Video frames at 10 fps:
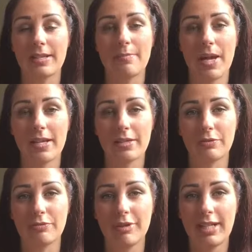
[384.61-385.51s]
in
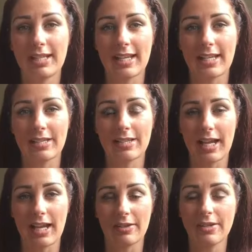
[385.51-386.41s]
personal resale
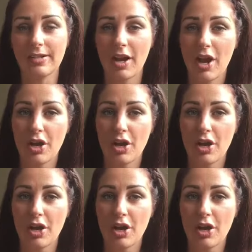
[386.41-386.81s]
sales,